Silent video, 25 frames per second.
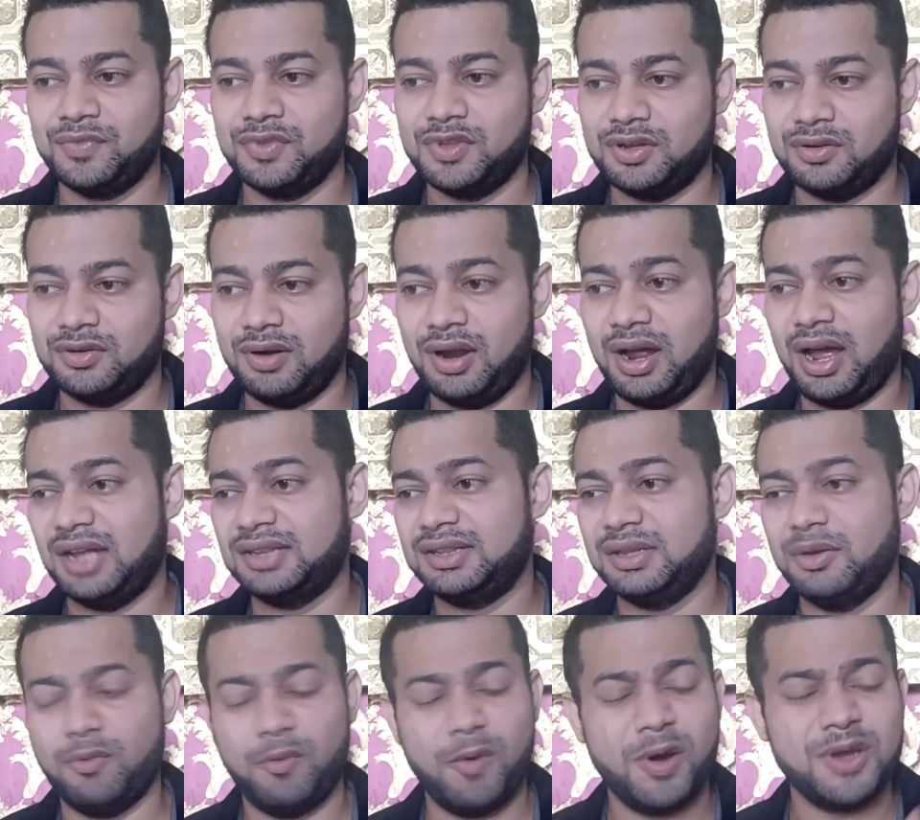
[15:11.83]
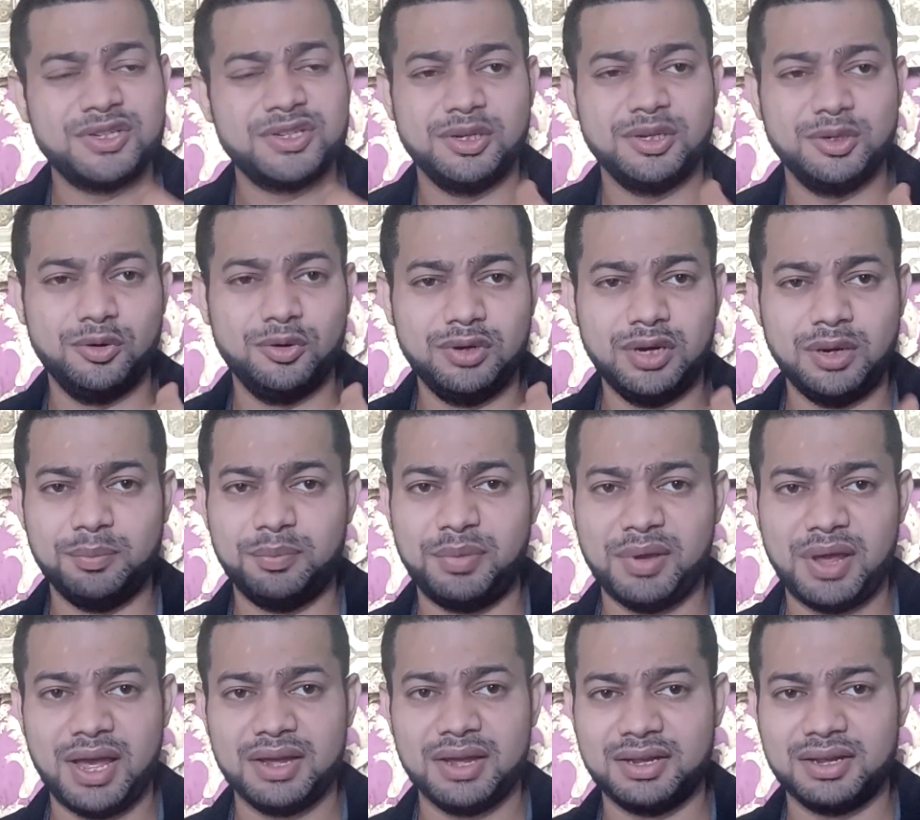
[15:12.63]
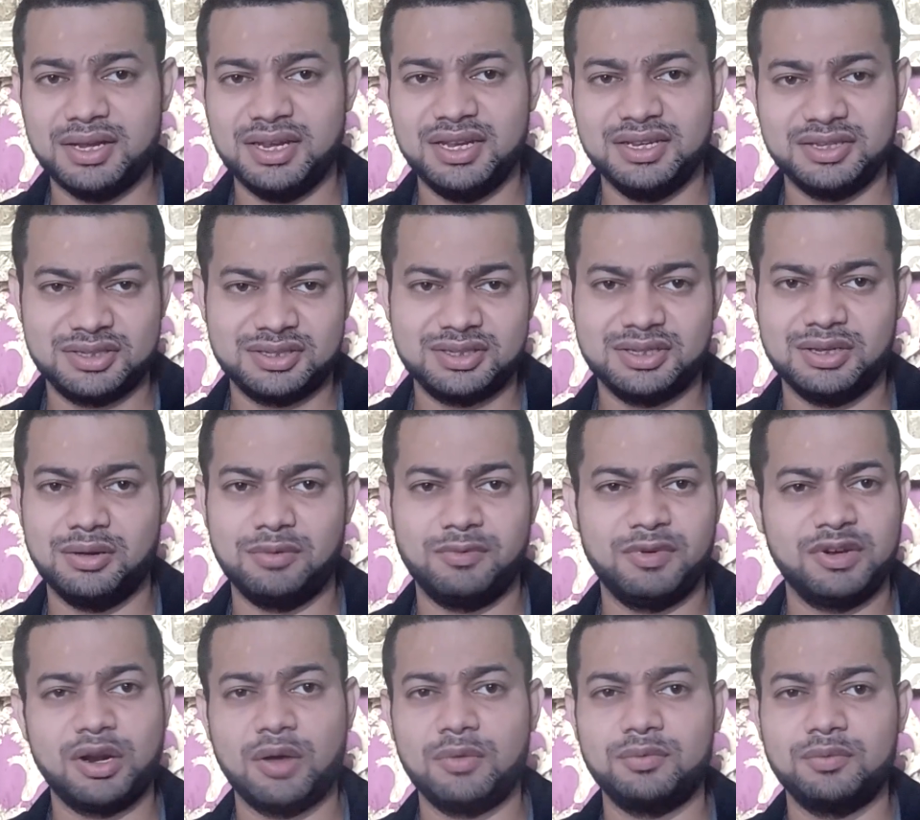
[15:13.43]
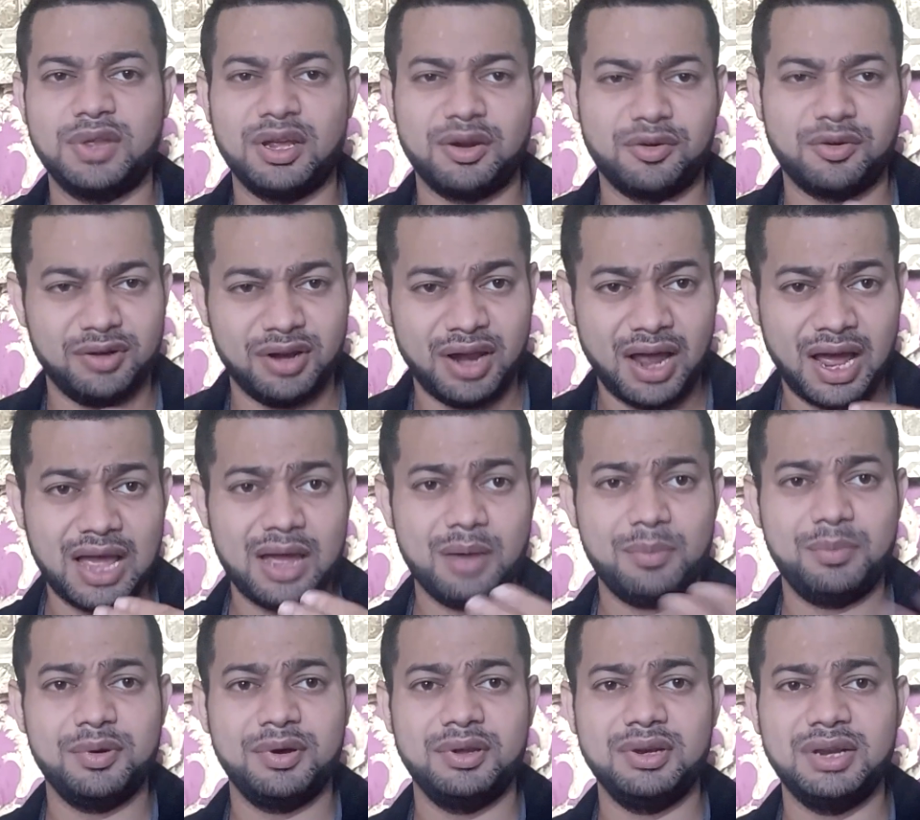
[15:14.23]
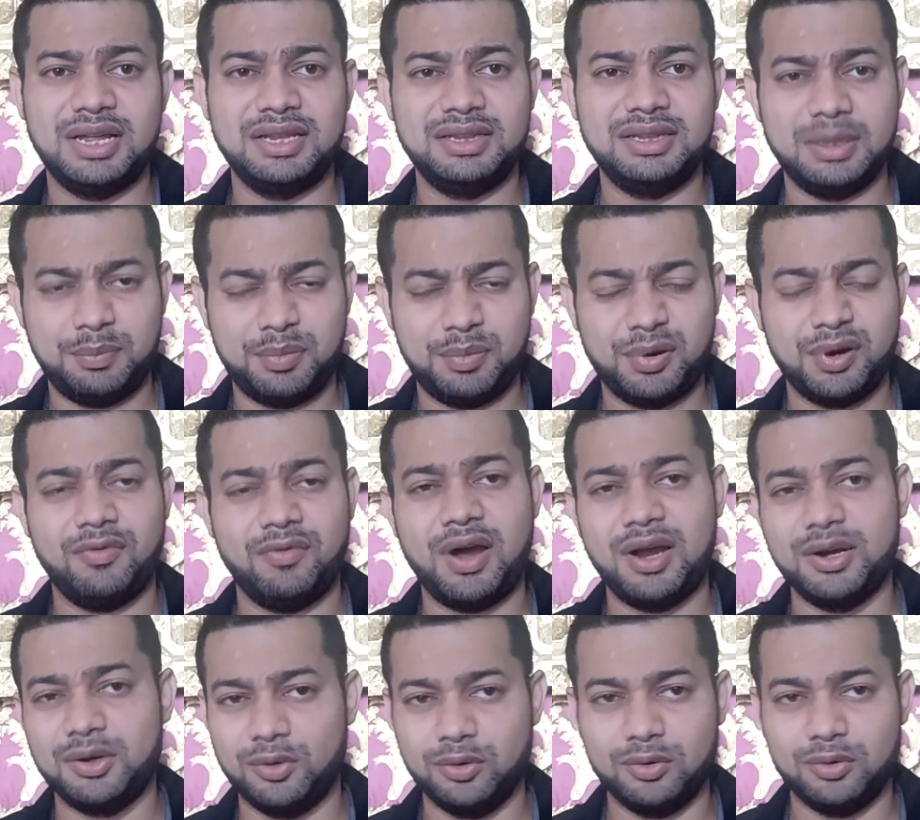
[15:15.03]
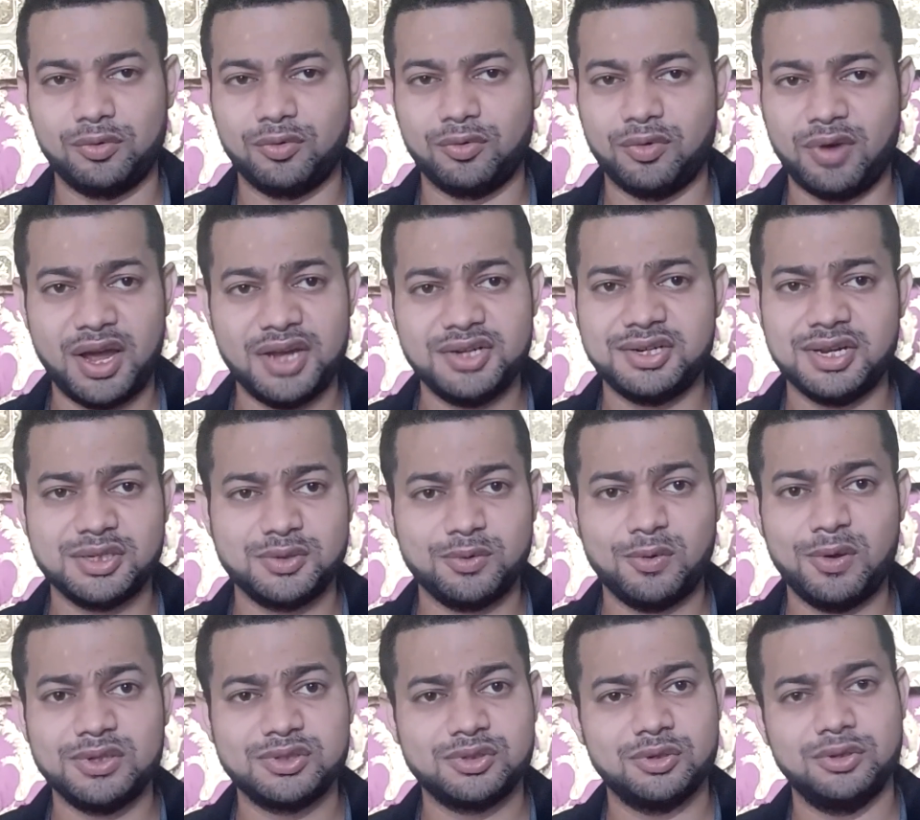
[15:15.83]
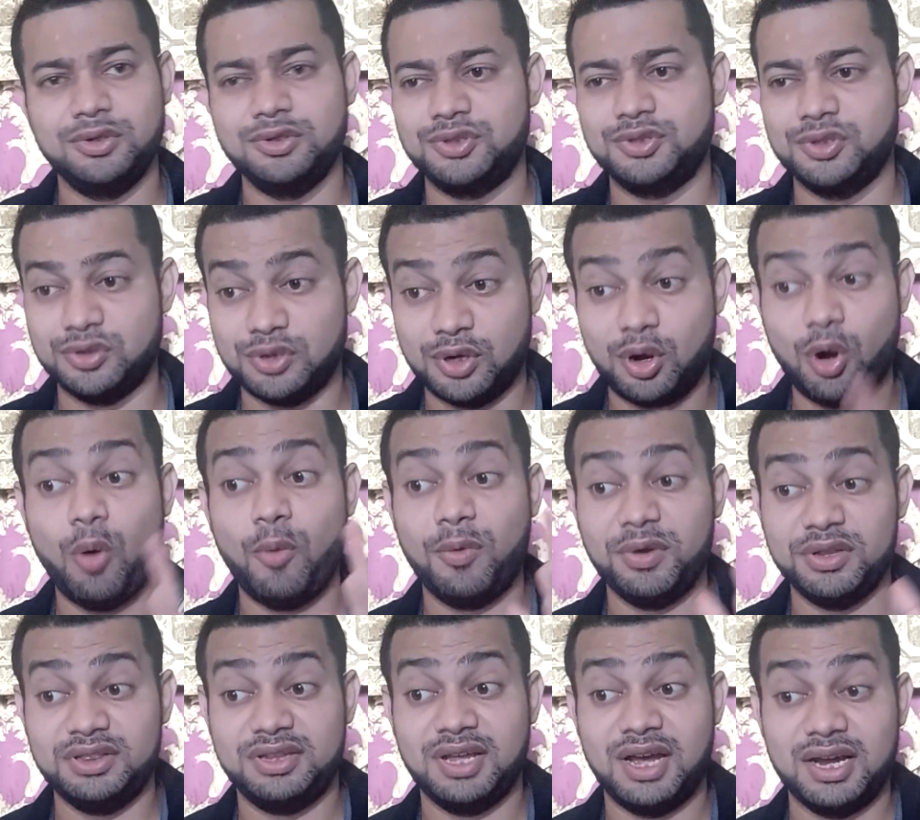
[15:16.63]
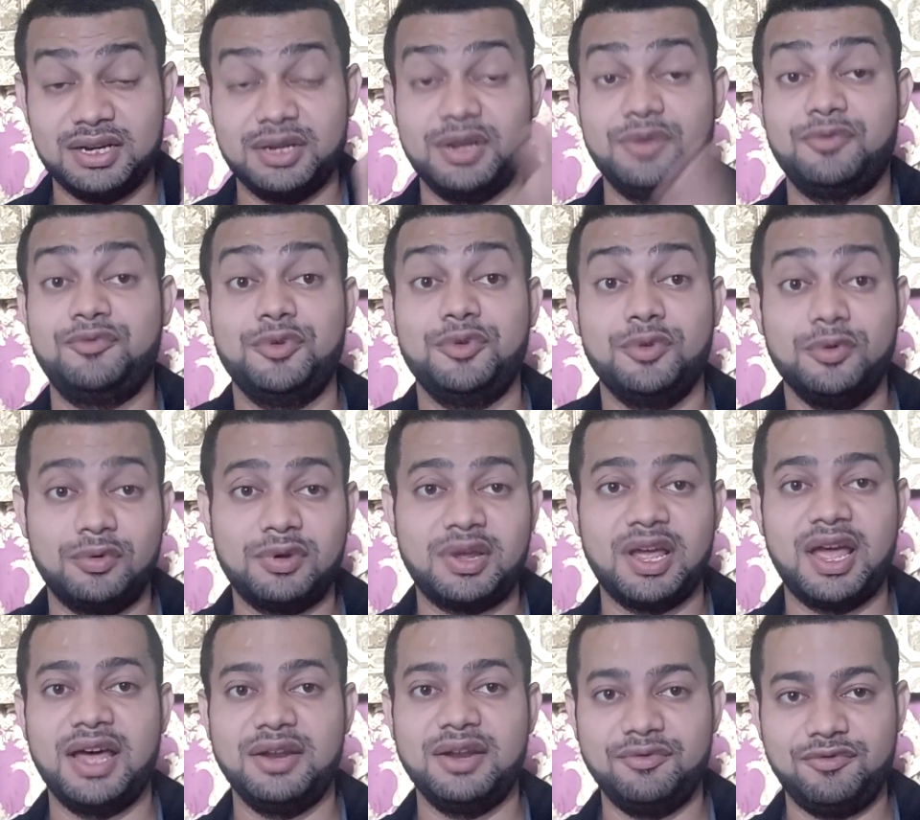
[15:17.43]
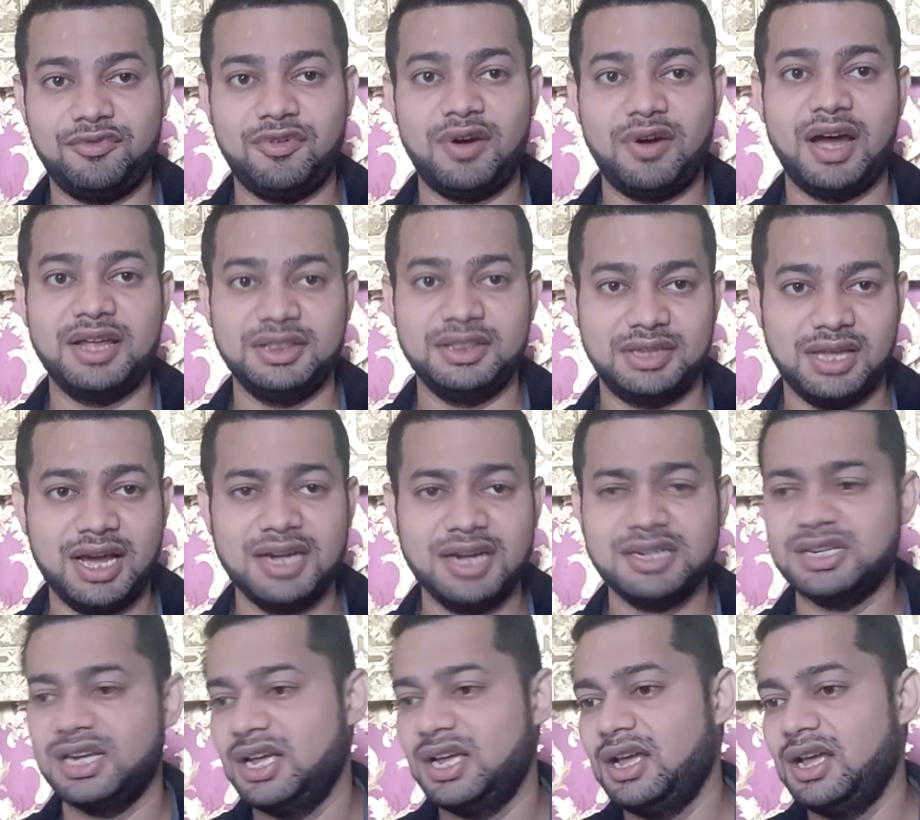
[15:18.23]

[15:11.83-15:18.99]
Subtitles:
Well, I think Western Union Bank is one of the reliable, and they provide good rate as well. So you should go with that if you can find that.